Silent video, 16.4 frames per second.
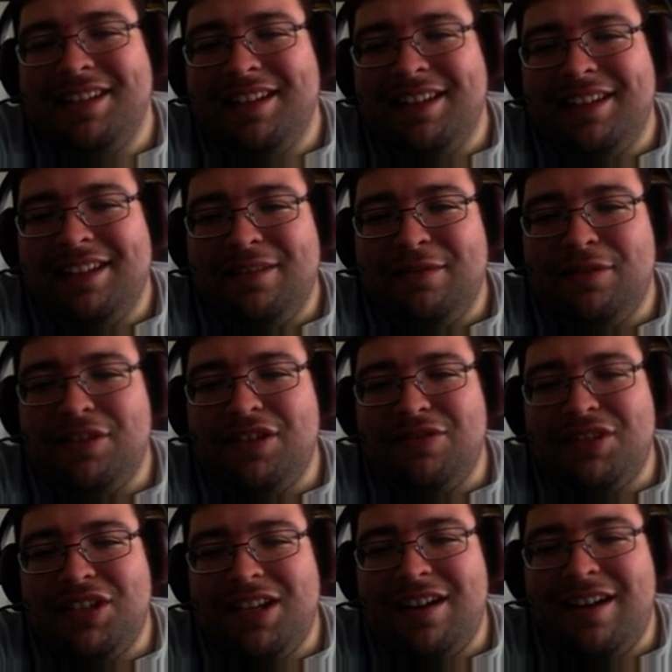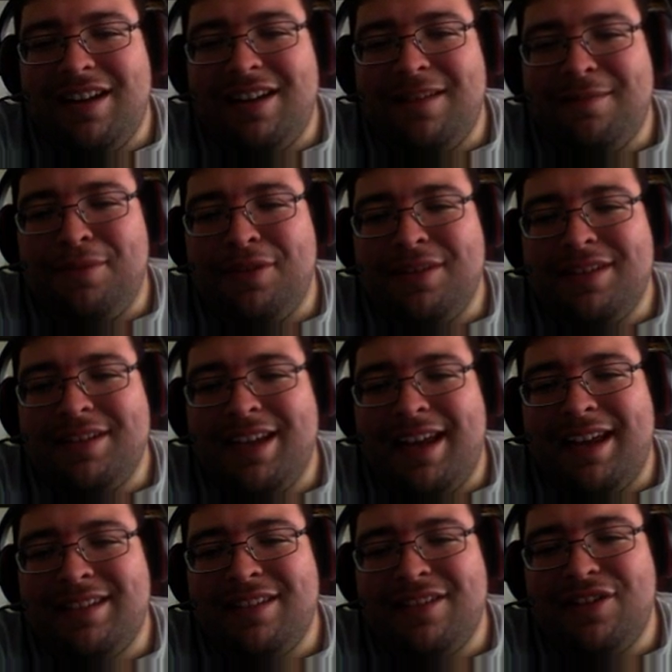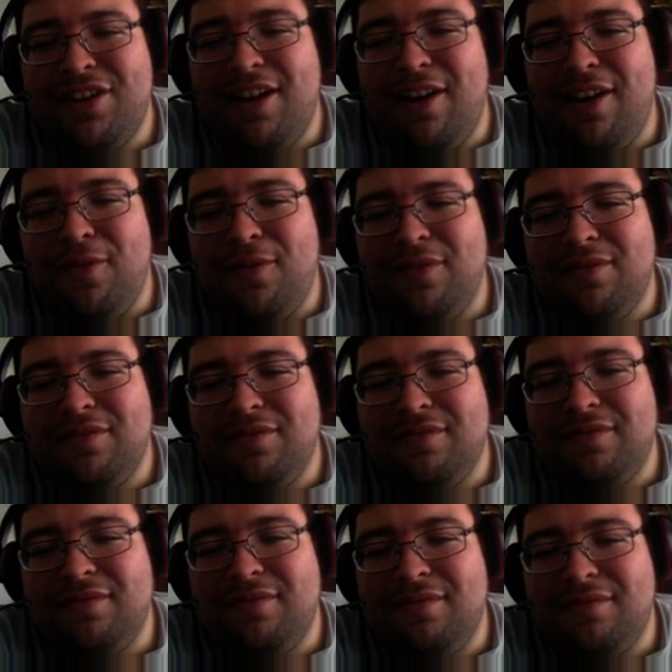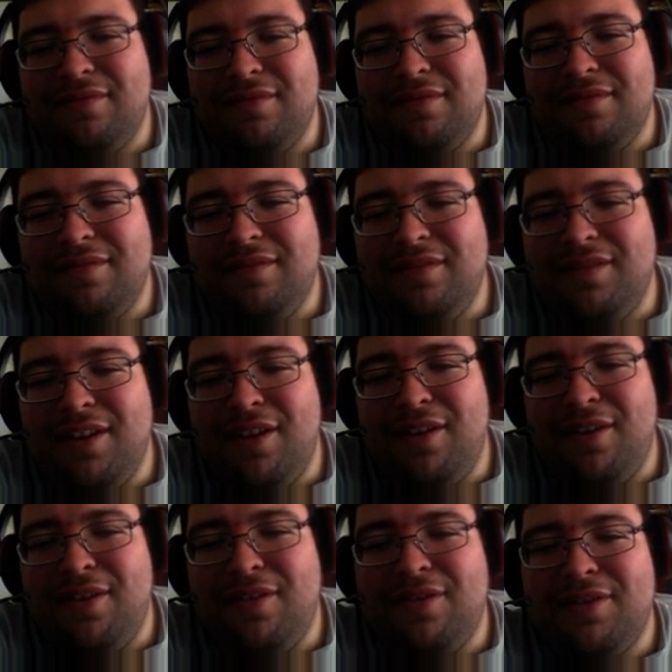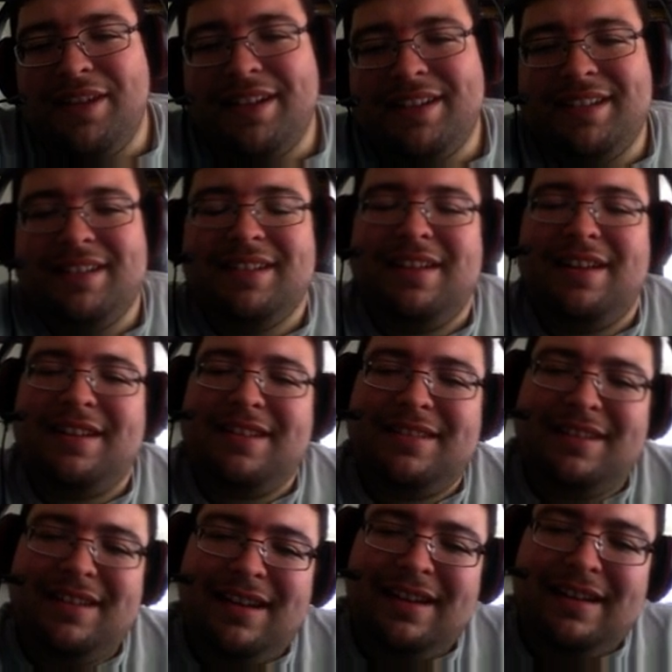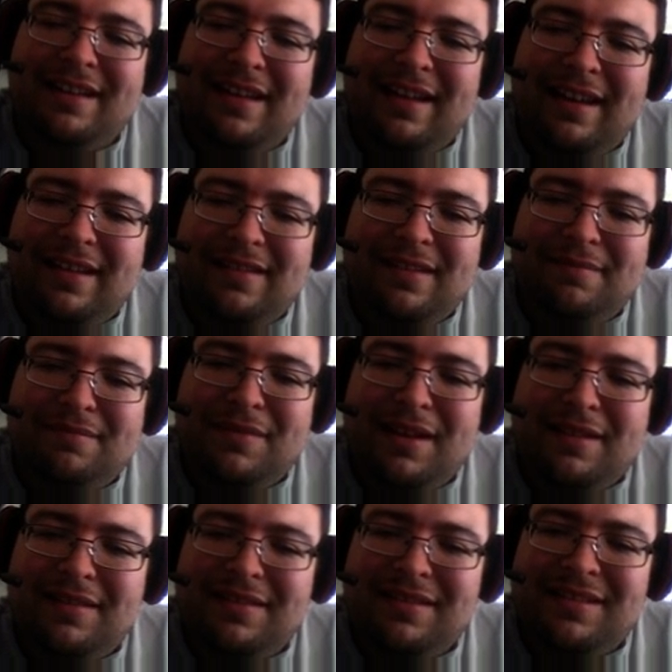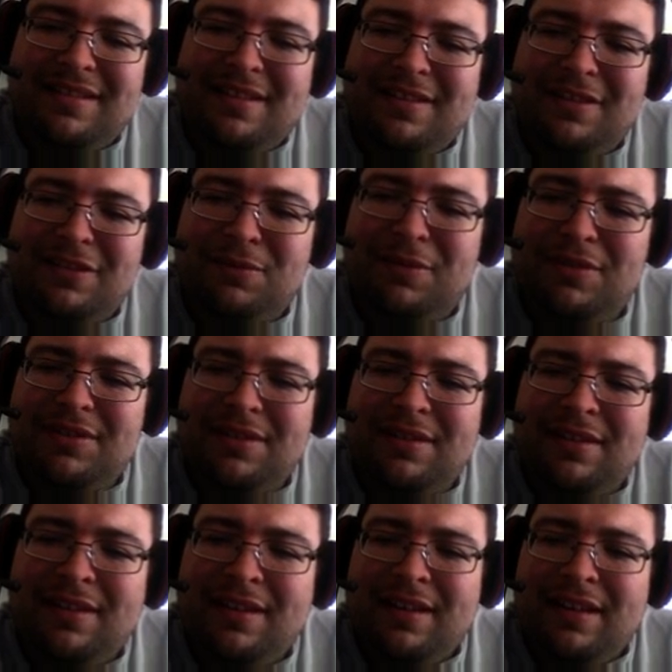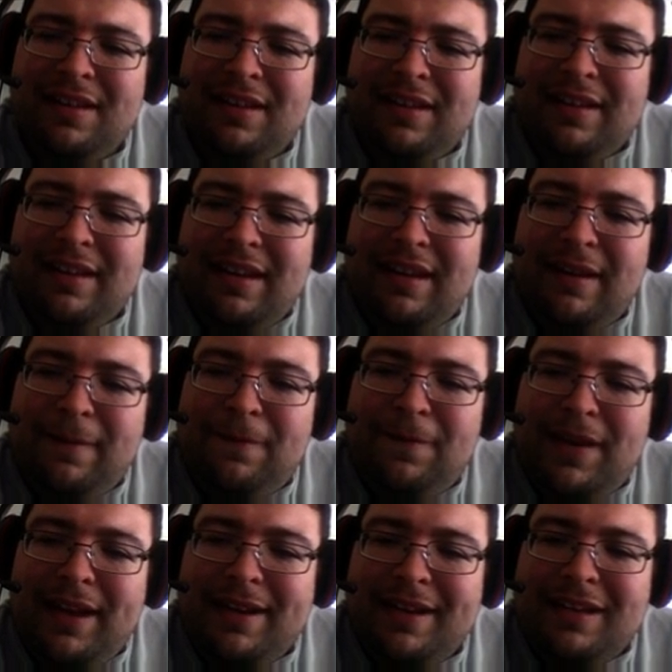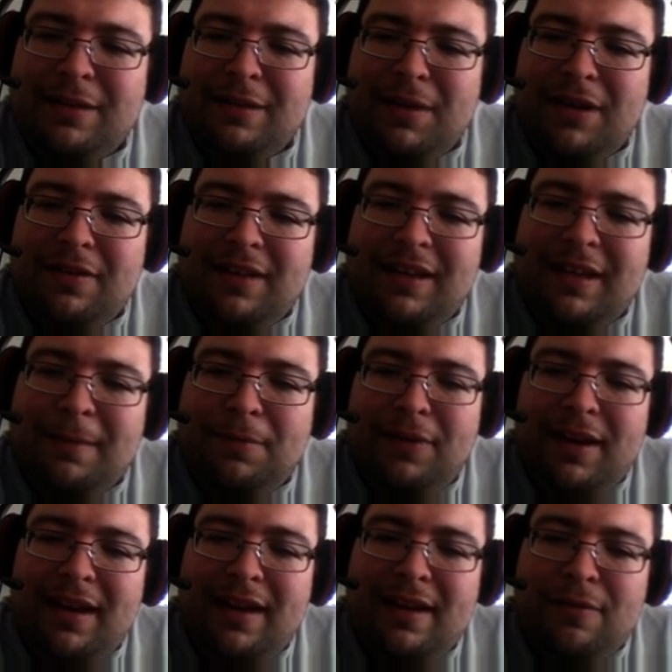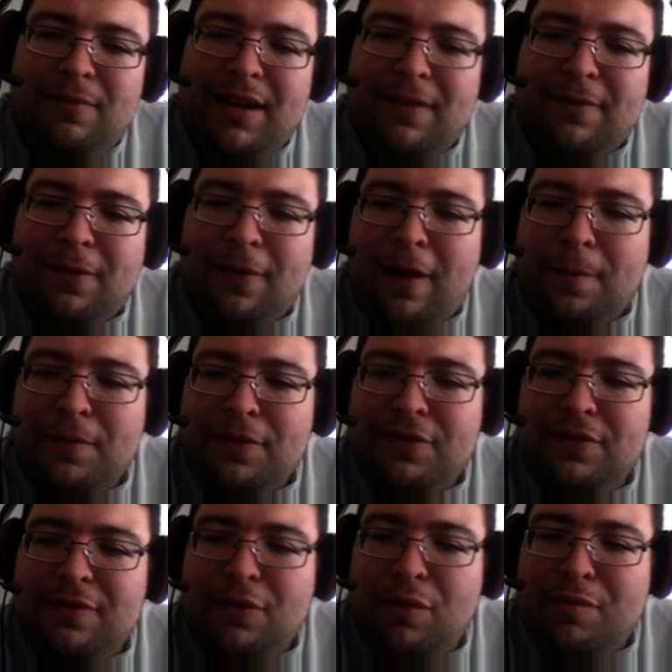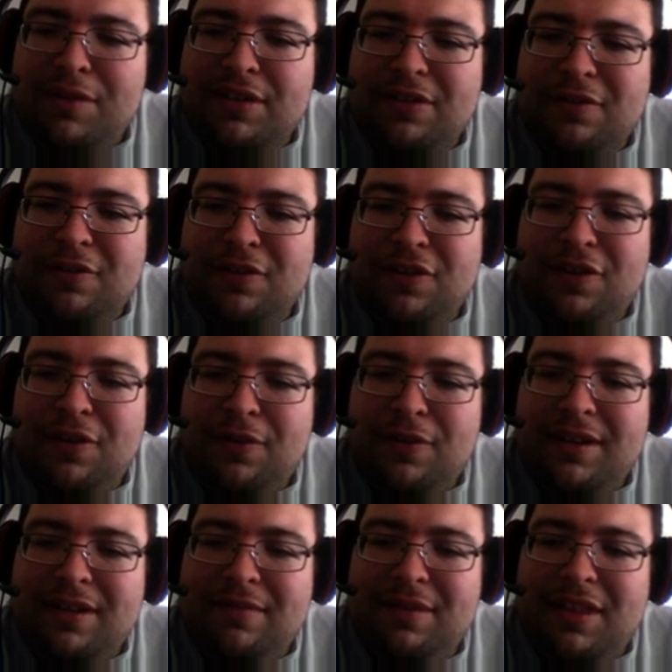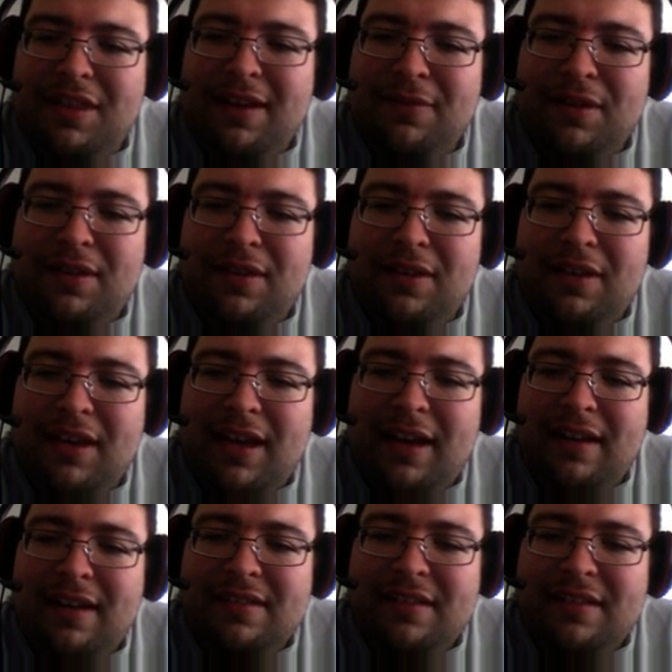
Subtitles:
Would you cheat on an important test? No. No, that's dishonest, and I am not a dishonest person. In a fight, it is better to keep your head and wait for opportune moments or go at it with everything you got.